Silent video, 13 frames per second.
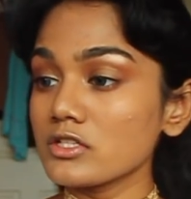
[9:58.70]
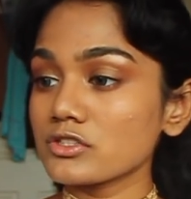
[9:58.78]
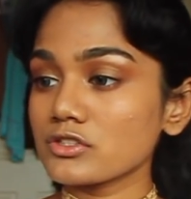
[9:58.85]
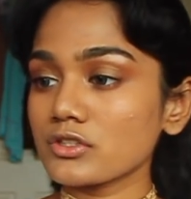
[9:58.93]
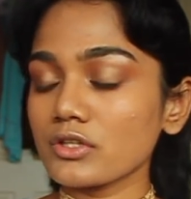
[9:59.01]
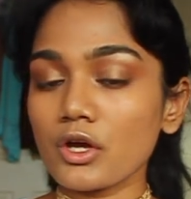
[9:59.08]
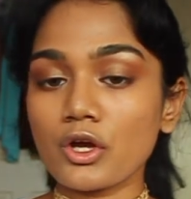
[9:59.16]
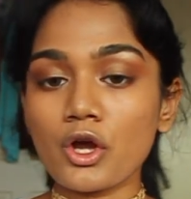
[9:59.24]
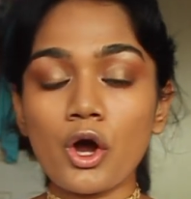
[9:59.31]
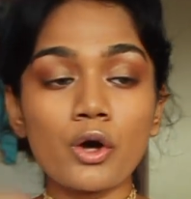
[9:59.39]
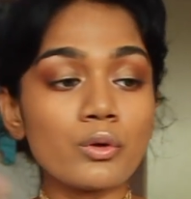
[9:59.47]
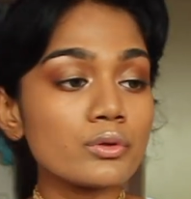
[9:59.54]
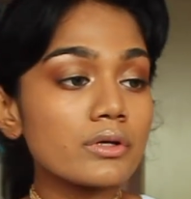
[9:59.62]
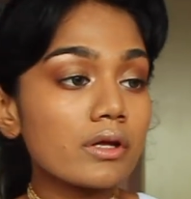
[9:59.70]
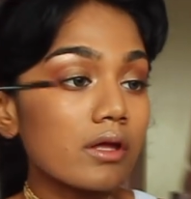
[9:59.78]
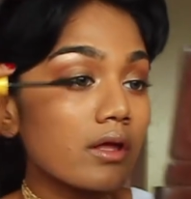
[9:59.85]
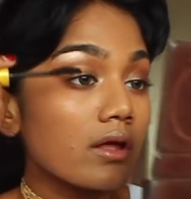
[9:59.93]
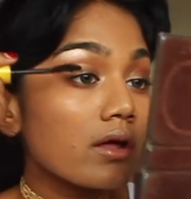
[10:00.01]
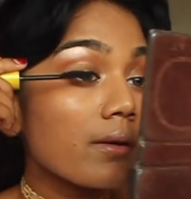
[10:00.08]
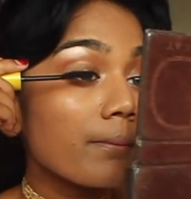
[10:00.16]
Just gonna coat
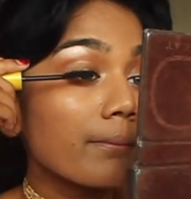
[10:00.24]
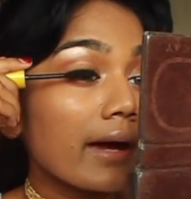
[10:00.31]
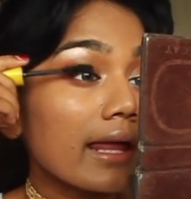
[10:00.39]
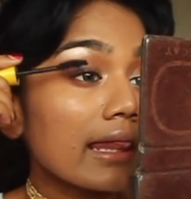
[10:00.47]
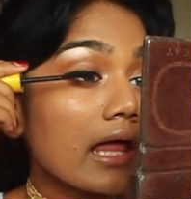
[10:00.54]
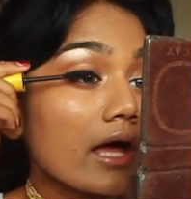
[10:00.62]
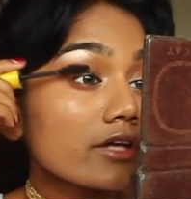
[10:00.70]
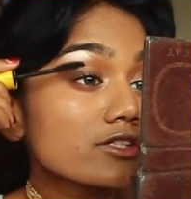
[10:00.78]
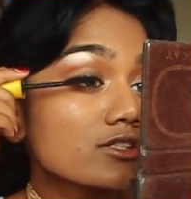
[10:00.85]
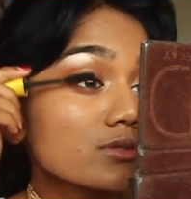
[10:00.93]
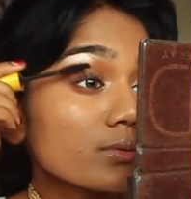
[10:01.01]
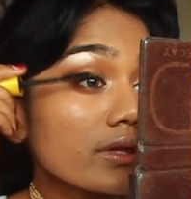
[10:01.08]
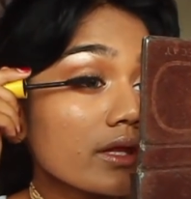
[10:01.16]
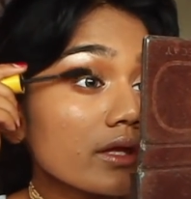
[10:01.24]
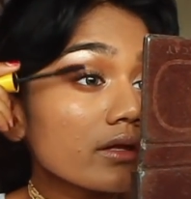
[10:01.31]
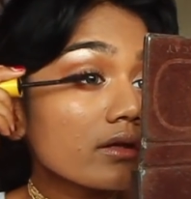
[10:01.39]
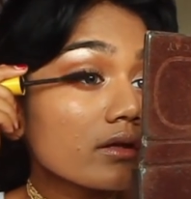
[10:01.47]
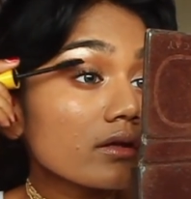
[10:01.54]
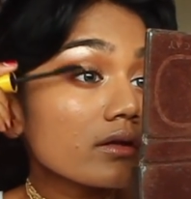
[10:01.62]
my lashes with it.